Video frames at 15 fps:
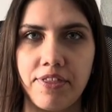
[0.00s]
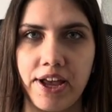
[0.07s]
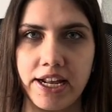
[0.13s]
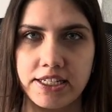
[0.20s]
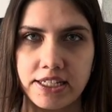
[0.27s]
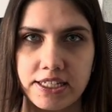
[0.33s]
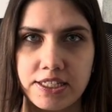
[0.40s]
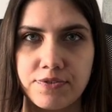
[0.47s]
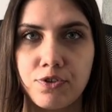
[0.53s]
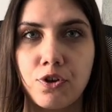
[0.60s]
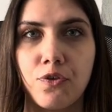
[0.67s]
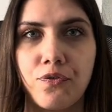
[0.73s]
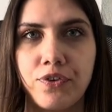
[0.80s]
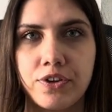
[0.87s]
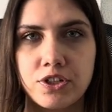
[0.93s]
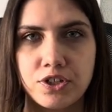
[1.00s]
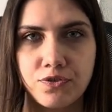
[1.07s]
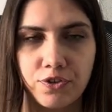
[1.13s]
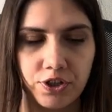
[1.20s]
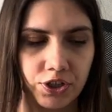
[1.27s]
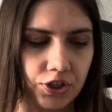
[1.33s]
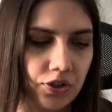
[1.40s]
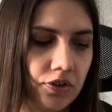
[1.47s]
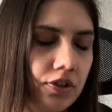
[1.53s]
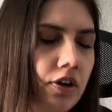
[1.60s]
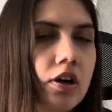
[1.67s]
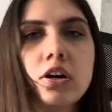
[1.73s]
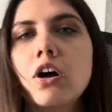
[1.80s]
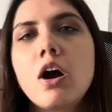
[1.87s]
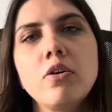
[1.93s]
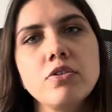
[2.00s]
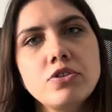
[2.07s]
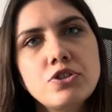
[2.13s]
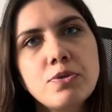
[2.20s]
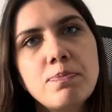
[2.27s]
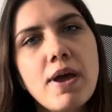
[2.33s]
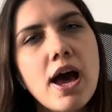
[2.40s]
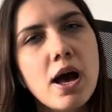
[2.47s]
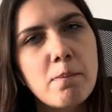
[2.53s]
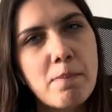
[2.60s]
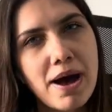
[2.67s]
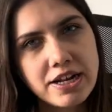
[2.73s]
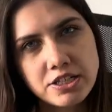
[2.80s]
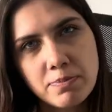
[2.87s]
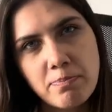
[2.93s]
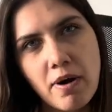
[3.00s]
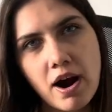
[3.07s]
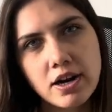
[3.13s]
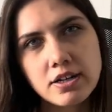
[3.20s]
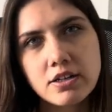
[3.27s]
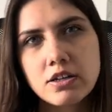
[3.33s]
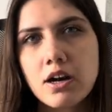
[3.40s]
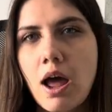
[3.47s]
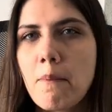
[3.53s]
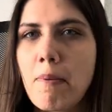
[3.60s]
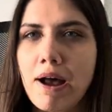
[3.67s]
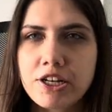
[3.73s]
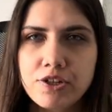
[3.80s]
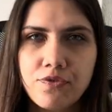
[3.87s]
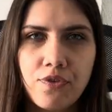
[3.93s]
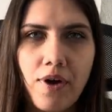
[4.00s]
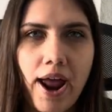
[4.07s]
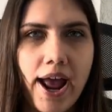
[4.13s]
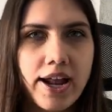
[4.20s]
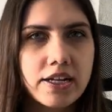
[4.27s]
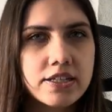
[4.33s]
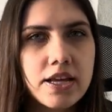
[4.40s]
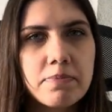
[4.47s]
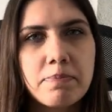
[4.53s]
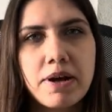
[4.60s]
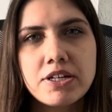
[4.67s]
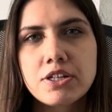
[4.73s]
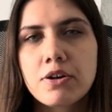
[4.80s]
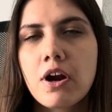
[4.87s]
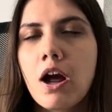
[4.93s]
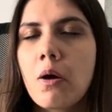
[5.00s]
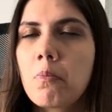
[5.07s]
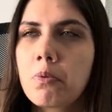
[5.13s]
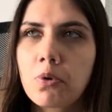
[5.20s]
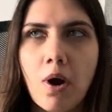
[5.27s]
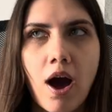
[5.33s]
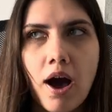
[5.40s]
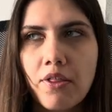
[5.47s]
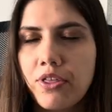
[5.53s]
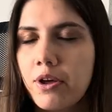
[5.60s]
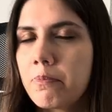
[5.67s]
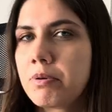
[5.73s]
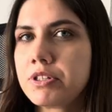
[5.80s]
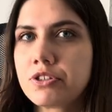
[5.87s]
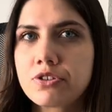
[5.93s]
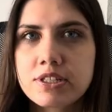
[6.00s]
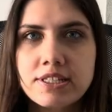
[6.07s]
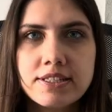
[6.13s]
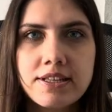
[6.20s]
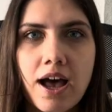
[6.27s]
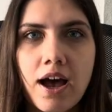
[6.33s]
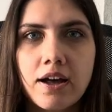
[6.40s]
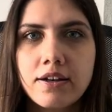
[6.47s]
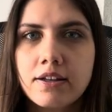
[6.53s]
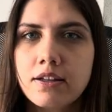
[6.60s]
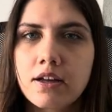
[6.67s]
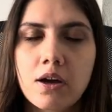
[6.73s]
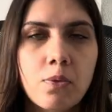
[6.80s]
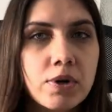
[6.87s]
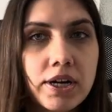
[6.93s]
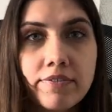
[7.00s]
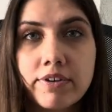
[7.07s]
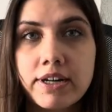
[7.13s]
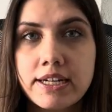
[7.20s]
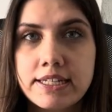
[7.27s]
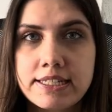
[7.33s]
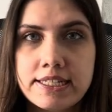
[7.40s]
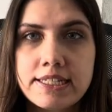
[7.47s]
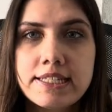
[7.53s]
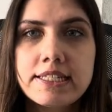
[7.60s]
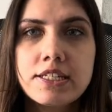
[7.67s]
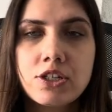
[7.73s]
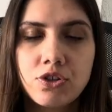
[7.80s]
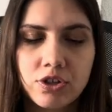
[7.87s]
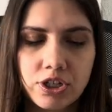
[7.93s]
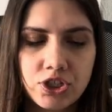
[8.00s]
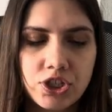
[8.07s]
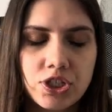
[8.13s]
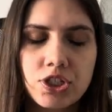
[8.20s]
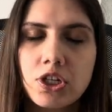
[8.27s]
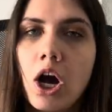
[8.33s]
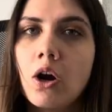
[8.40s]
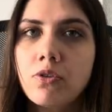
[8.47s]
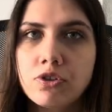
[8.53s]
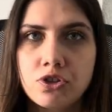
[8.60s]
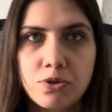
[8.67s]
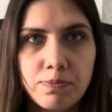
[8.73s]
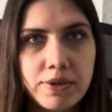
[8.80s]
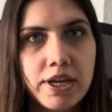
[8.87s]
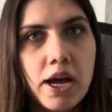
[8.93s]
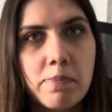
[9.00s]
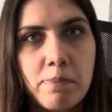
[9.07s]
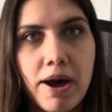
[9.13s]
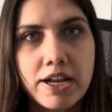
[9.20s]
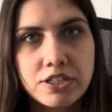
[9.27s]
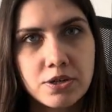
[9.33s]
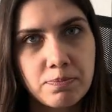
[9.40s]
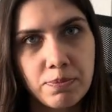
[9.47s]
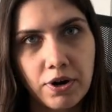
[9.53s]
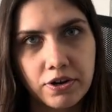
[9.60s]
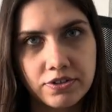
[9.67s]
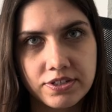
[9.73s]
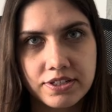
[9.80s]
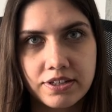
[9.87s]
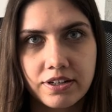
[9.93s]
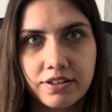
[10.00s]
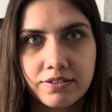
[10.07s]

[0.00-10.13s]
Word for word: that is fulfilled for you, you are going to be a better partner, a better friend, better brother, a better son, uh, wherever it is, you're just going to be a better person.